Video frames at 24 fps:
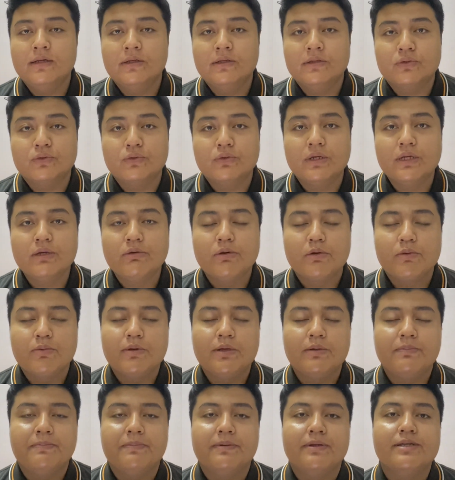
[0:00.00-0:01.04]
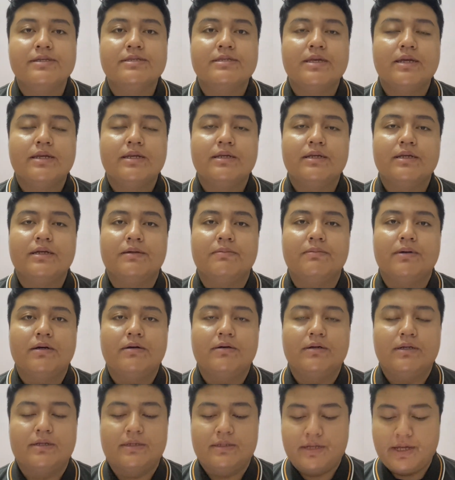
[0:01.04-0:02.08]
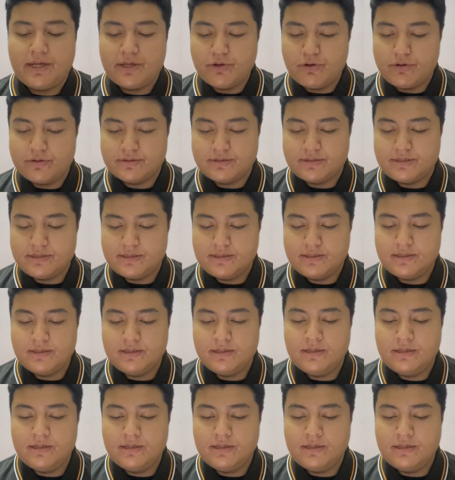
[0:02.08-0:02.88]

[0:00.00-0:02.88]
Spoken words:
Today we will present about diodes.